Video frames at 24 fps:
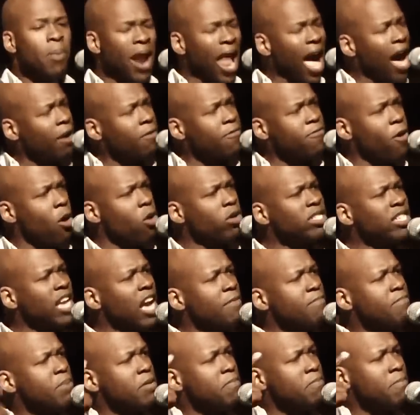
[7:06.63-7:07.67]
Black folks
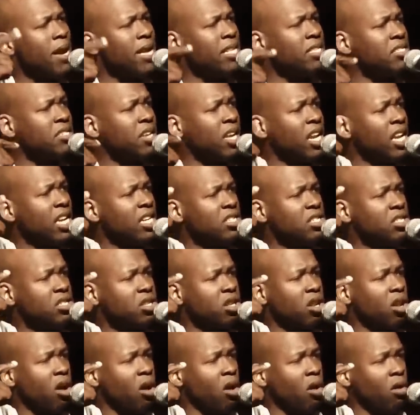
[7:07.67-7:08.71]
have been mentally
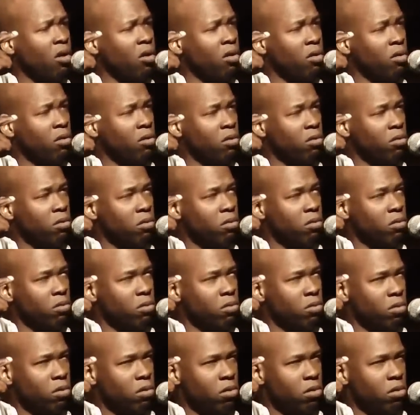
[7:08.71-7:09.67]
slow.